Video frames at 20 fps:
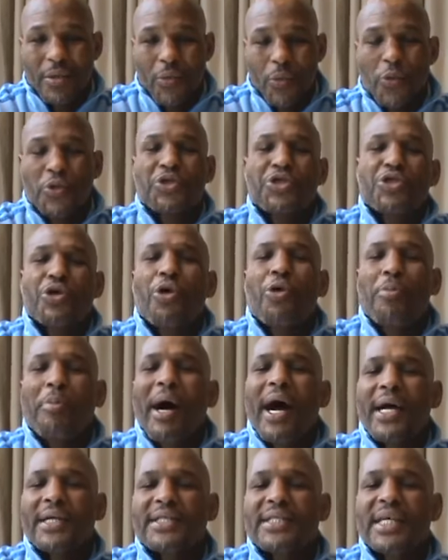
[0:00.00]
Would you go
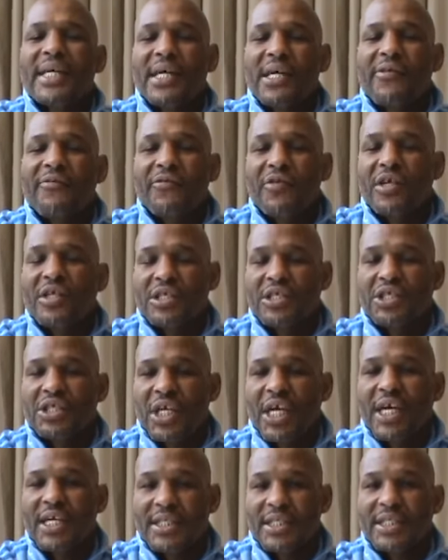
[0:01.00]
buy a ticket if you get the
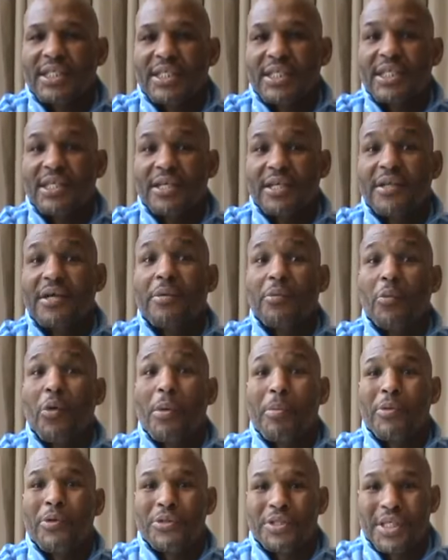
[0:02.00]
chance to see them
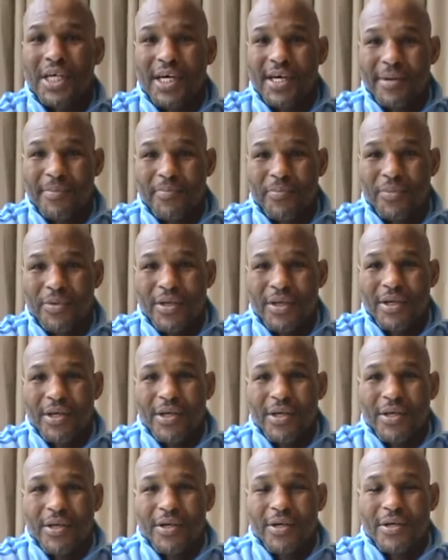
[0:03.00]
one more time?
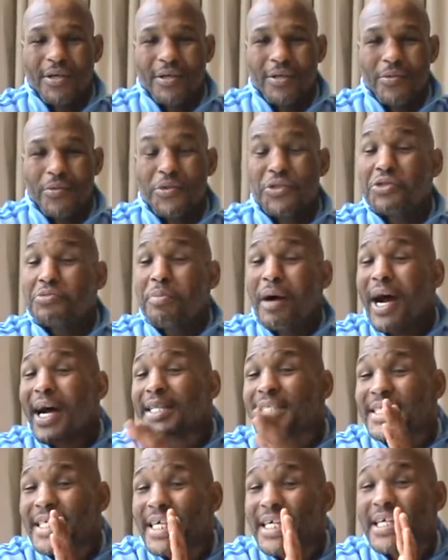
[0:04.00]
would you buy
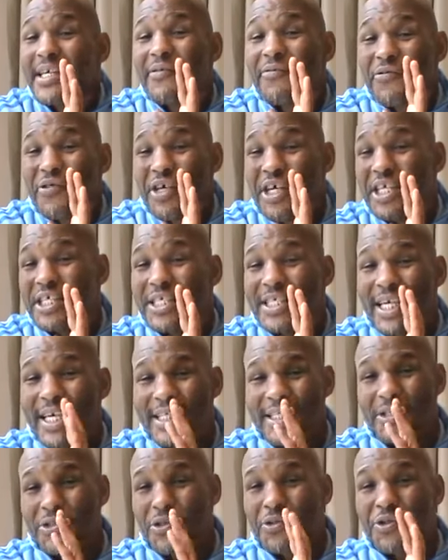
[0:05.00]
a ticket if you get a
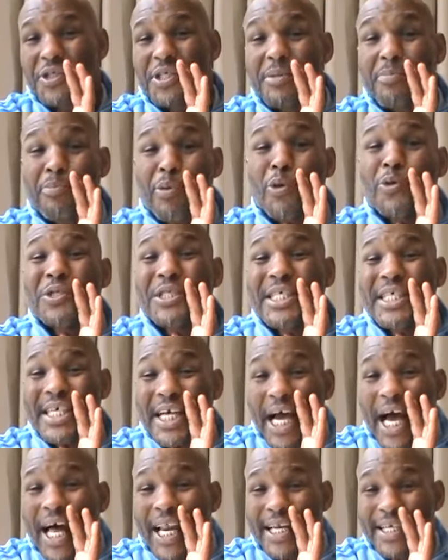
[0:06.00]
chance to go see Bootsy
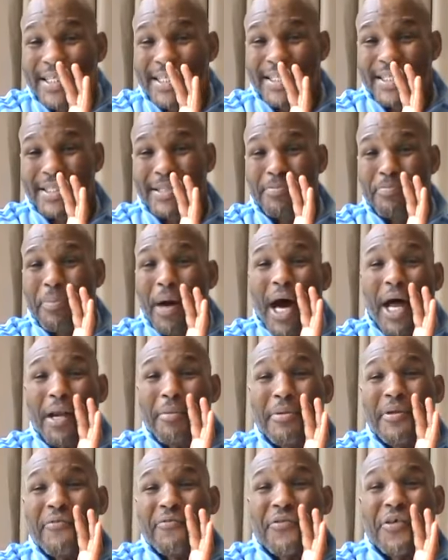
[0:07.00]
Collins and
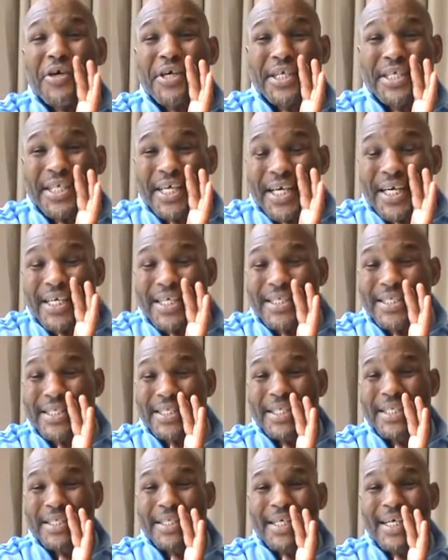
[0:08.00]
Parliament Funkadelics
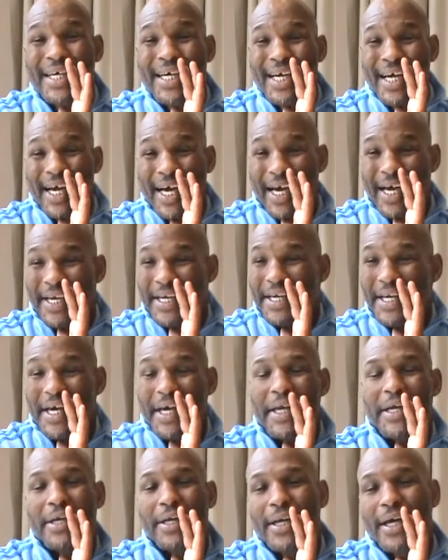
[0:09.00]
and, and,
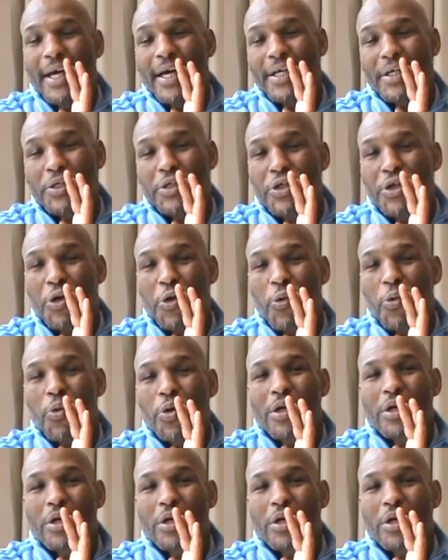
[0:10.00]
and, and, you know,